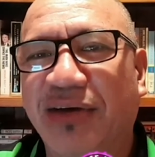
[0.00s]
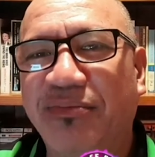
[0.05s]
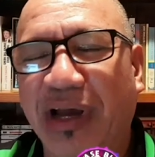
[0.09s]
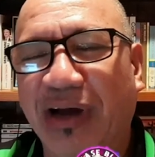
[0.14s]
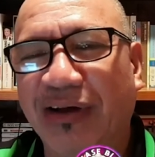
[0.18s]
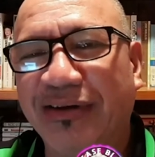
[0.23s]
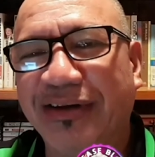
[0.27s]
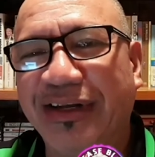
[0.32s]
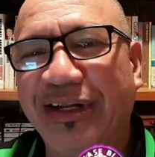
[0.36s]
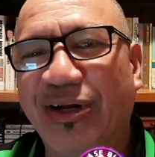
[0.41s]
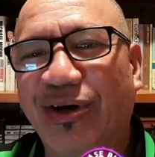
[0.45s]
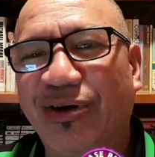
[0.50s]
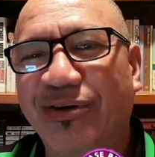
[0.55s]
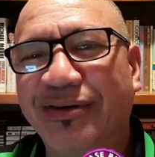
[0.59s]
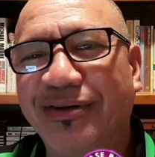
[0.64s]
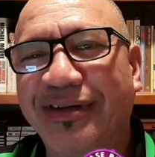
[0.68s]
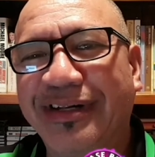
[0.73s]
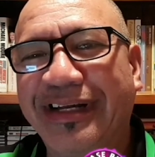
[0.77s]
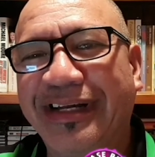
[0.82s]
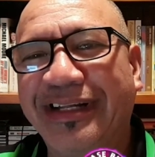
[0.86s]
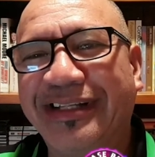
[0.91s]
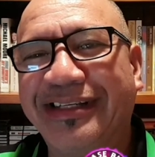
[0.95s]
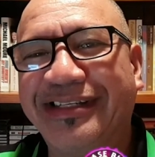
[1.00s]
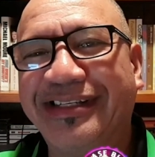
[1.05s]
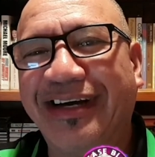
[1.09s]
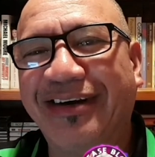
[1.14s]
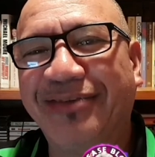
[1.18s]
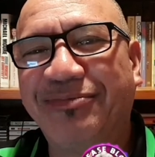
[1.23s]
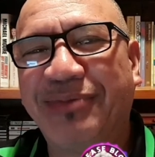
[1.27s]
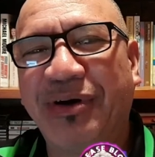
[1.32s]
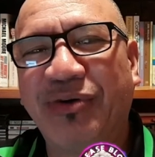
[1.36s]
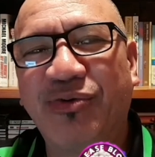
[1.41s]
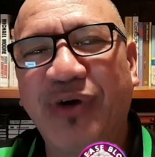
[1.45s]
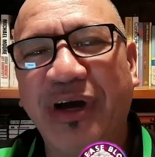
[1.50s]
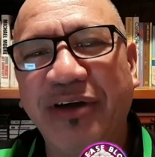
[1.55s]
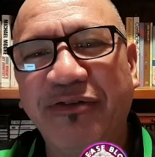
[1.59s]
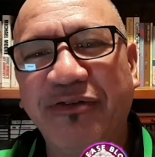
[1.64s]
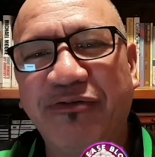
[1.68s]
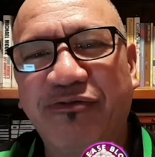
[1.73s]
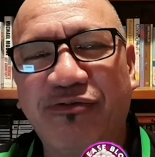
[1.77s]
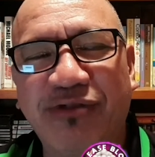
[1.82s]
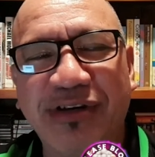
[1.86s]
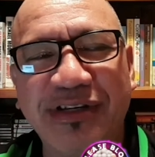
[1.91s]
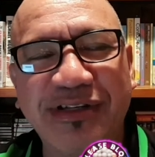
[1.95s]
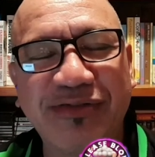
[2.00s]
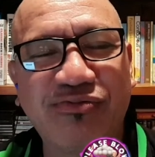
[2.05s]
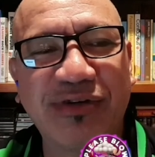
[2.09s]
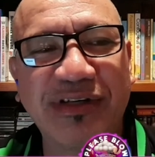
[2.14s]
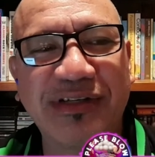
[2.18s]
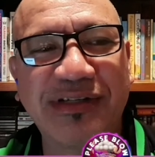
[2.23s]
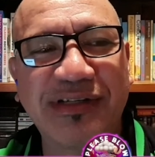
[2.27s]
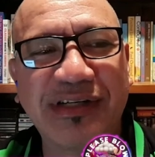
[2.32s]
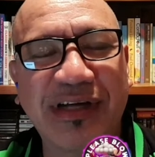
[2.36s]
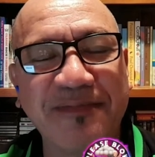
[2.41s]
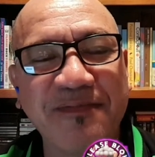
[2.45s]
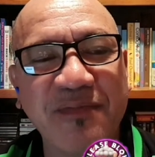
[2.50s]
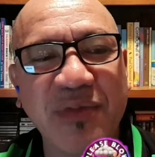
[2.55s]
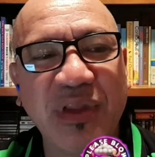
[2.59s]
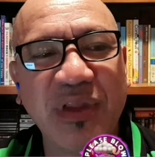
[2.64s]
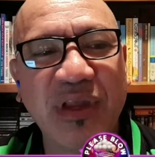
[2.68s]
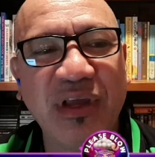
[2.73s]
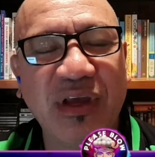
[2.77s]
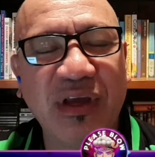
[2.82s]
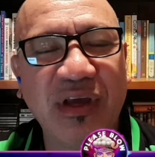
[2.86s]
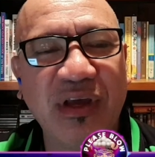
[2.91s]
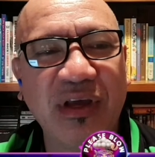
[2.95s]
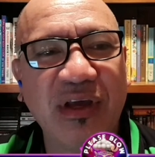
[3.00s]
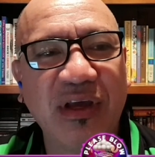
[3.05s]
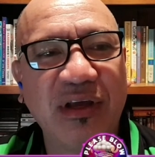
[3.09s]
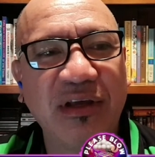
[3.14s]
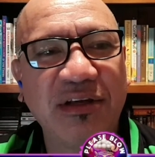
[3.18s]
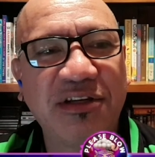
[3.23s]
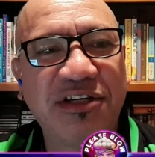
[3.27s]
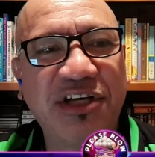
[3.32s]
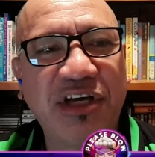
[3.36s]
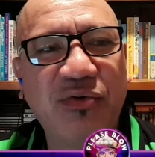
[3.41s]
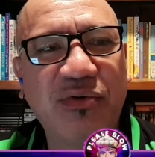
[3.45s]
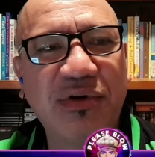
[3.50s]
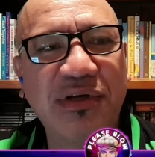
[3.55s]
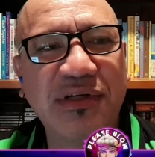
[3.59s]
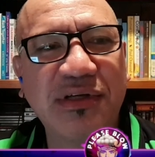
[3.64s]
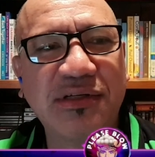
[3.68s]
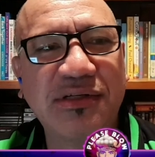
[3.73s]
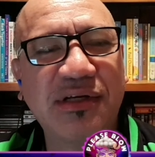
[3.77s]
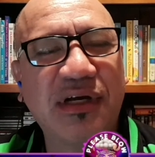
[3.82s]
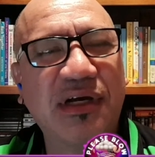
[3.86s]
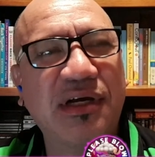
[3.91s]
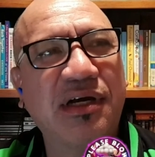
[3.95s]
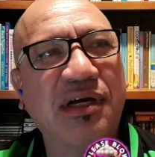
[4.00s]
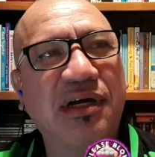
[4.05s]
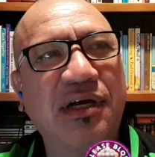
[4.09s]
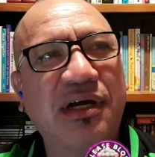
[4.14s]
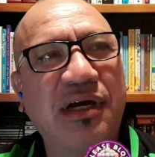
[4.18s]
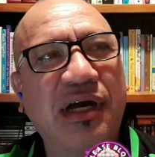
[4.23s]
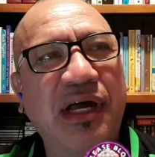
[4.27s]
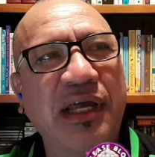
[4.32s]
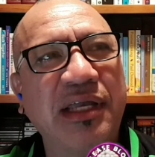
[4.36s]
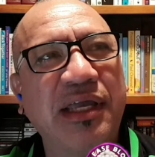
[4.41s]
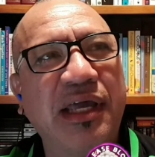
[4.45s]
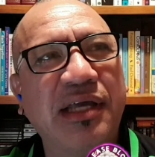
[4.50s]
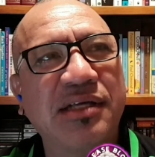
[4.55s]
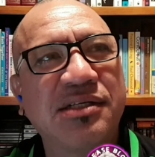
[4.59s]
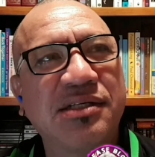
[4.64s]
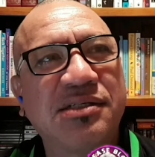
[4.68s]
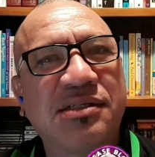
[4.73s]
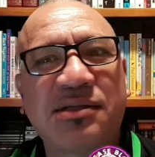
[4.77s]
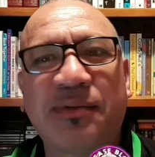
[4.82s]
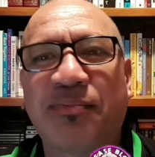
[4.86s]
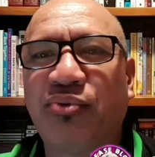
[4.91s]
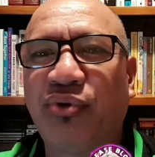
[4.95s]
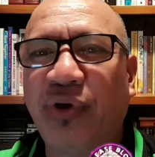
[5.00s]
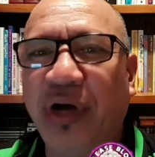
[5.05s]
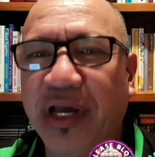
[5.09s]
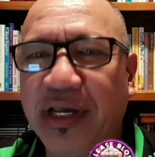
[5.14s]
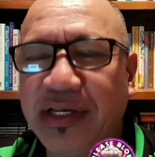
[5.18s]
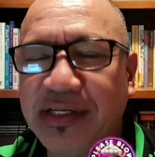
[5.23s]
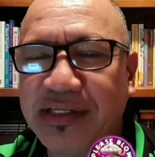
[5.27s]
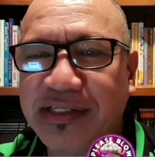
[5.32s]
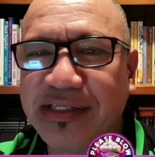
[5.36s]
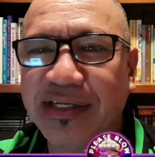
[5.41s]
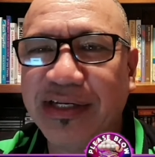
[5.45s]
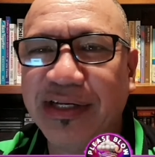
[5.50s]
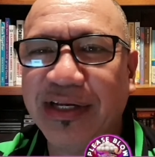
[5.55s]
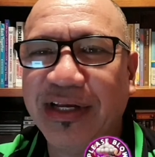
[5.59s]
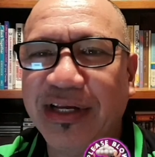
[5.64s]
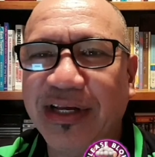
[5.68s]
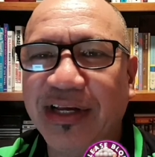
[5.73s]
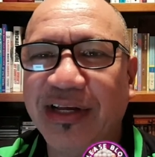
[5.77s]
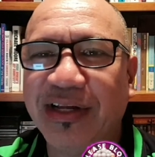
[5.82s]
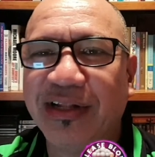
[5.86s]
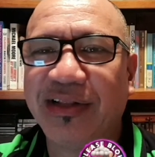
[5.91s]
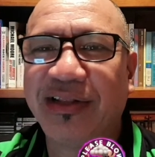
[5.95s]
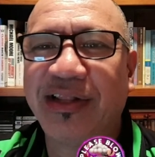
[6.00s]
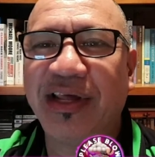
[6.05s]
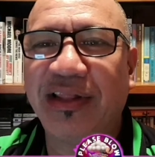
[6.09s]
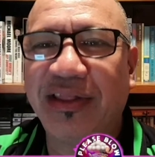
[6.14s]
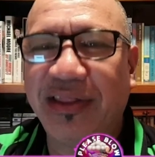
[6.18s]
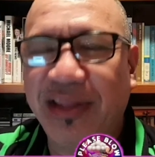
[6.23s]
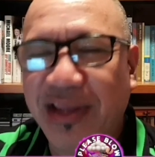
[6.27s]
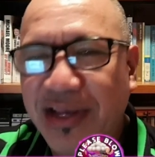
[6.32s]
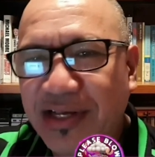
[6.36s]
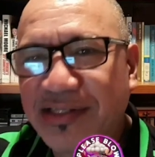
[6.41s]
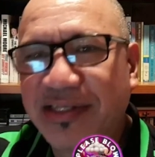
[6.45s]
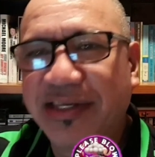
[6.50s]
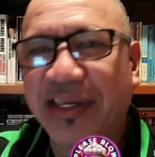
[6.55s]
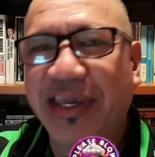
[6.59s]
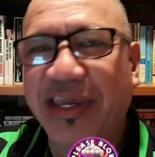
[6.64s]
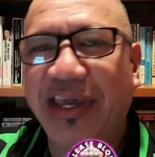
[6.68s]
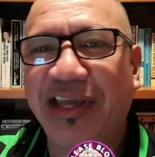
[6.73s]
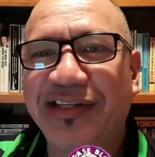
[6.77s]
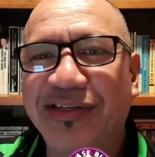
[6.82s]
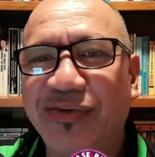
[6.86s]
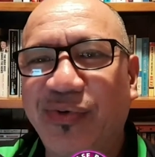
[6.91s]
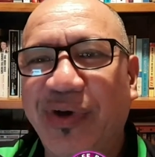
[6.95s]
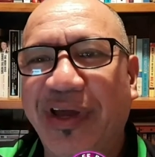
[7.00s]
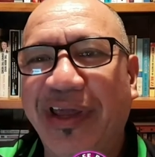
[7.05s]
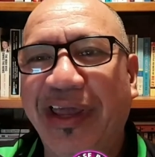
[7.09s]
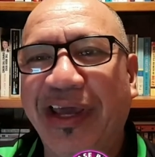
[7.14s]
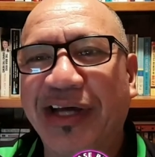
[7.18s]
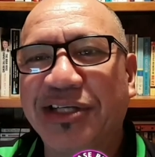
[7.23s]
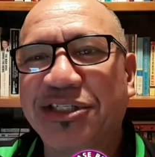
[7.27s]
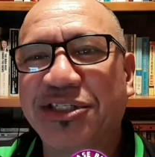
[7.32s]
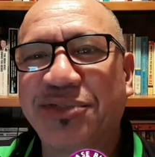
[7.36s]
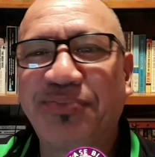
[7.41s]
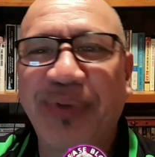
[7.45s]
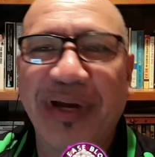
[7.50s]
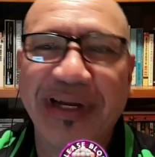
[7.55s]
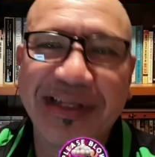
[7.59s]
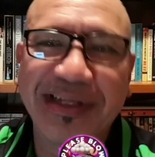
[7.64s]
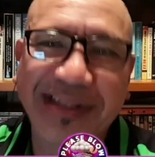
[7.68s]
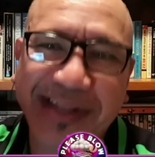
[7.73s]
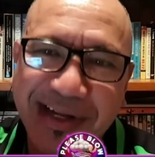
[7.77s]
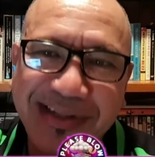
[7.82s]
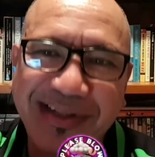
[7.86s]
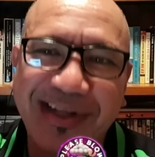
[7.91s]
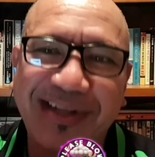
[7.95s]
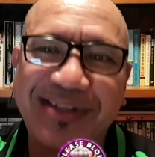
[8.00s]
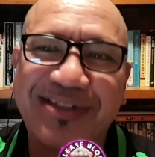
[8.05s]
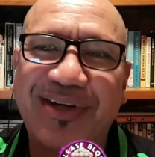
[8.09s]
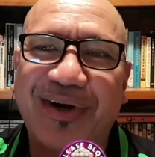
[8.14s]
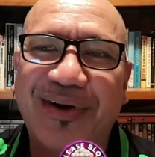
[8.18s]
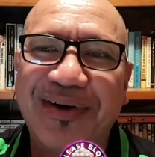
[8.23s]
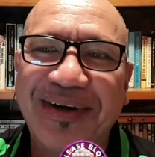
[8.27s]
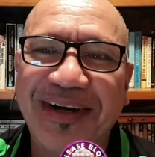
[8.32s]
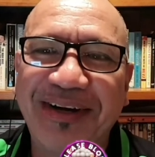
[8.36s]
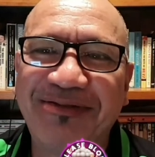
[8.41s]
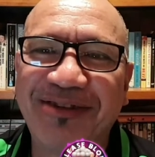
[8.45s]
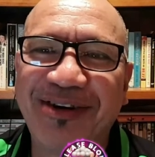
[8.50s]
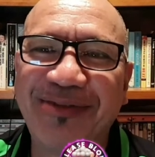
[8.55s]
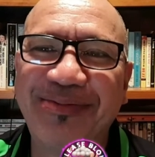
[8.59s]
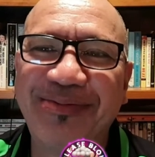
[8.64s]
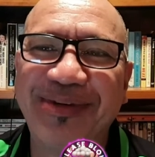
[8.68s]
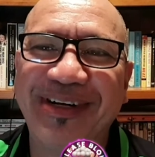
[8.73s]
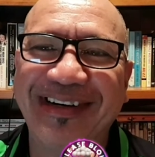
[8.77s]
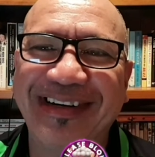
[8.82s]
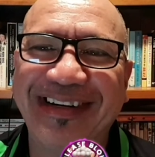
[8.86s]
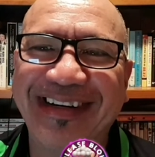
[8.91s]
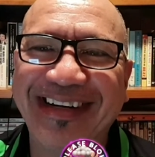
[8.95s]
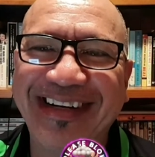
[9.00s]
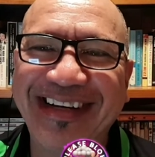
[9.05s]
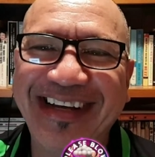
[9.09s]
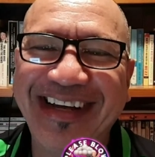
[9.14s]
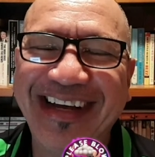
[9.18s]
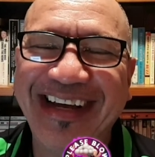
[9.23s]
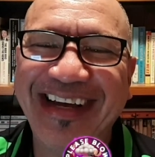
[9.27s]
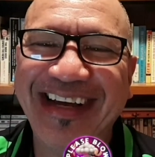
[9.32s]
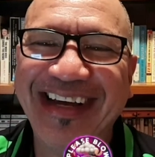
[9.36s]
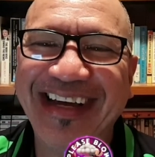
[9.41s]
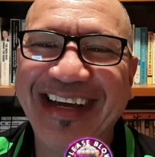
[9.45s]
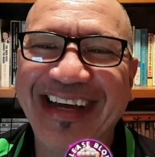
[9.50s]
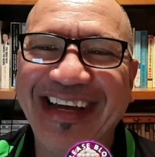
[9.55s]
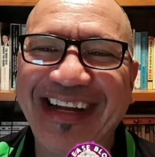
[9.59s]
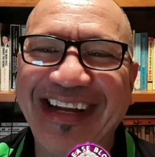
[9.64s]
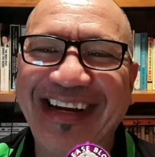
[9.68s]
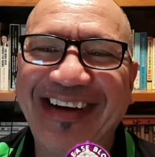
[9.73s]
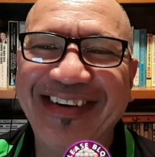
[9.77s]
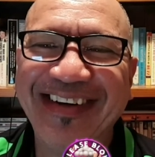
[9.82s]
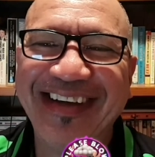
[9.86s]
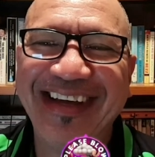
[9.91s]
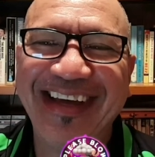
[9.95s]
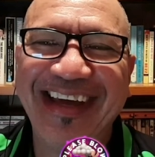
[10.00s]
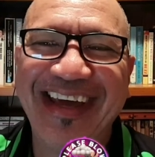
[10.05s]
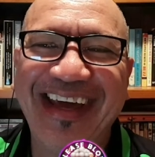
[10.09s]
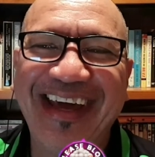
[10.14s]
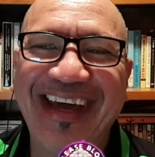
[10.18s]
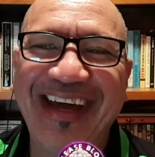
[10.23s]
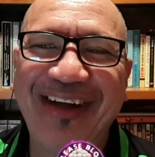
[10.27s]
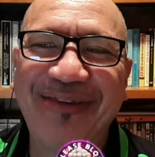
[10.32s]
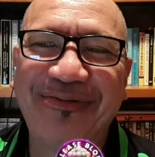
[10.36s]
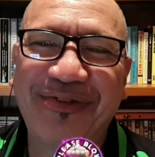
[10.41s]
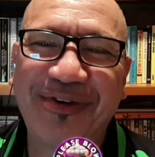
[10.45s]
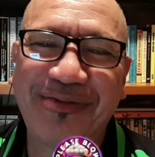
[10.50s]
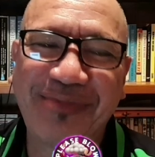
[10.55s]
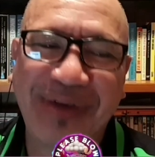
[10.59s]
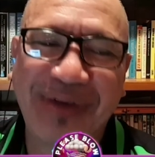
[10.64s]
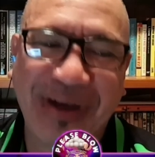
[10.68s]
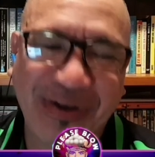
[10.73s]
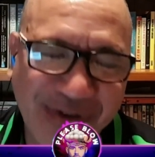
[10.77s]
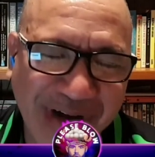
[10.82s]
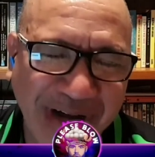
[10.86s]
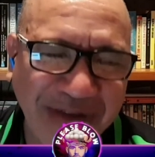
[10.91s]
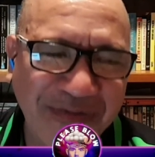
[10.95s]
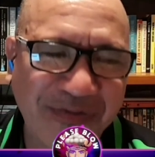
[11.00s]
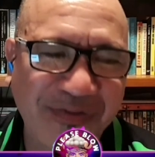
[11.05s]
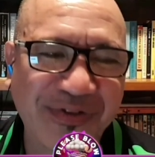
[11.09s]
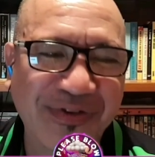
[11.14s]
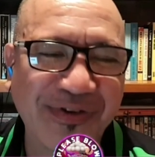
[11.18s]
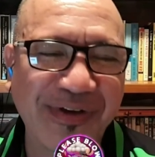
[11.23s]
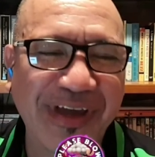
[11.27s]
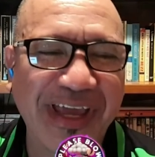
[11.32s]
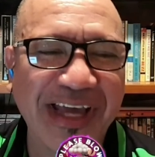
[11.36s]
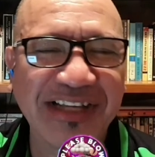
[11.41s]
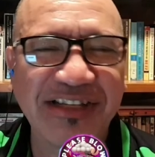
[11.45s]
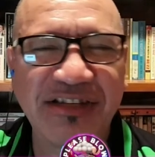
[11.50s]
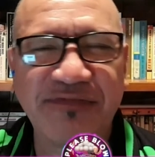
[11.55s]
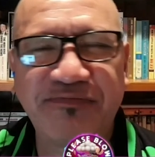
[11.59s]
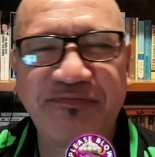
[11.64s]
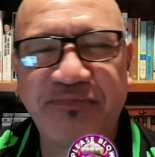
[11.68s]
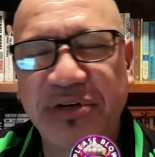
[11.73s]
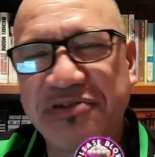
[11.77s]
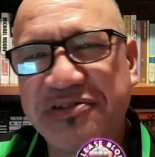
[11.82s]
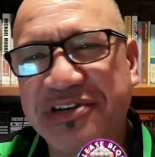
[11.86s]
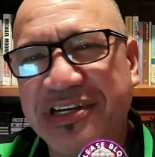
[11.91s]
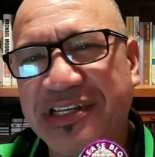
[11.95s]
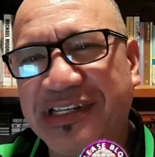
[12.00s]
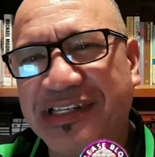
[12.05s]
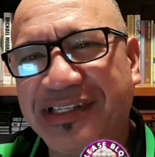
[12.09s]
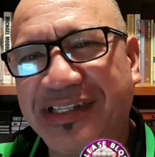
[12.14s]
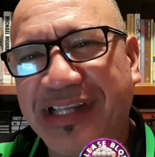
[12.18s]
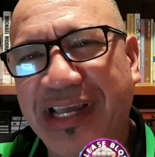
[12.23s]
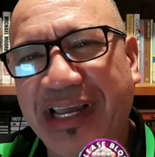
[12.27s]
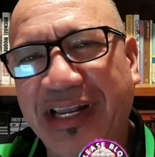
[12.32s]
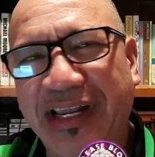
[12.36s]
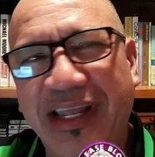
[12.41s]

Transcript: out, it's my wife was she was I guess surprised that these kids were expecting the Tongan Robin Hood, and for my wife to experience that